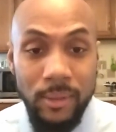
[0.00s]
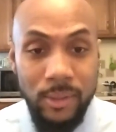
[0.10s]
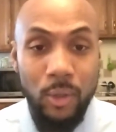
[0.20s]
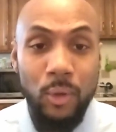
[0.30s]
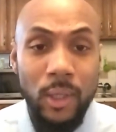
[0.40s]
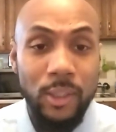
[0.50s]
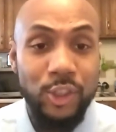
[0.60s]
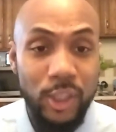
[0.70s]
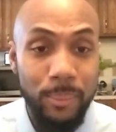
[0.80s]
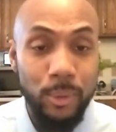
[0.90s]
So the
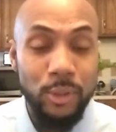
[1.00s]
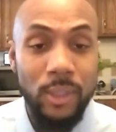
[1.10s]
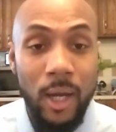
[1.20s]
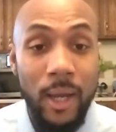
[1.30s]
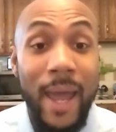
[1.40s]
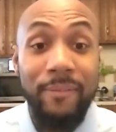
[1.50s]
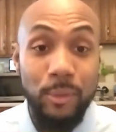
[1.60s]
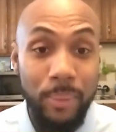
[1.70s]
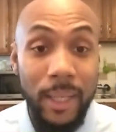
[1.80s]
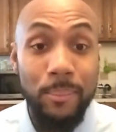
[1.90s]
shippers have to
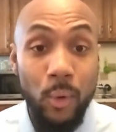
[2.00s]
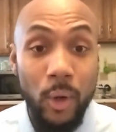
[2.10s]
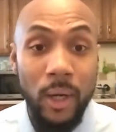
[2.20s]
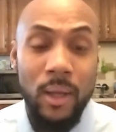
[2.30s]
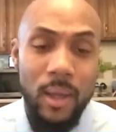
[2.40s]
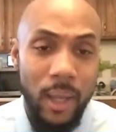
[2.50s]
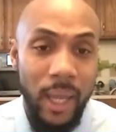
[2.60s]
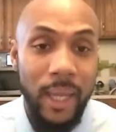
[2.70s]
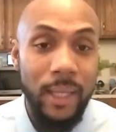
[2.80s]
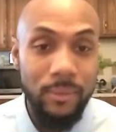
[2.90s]
pay more,
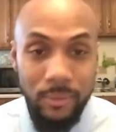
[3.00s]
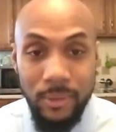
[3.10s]
and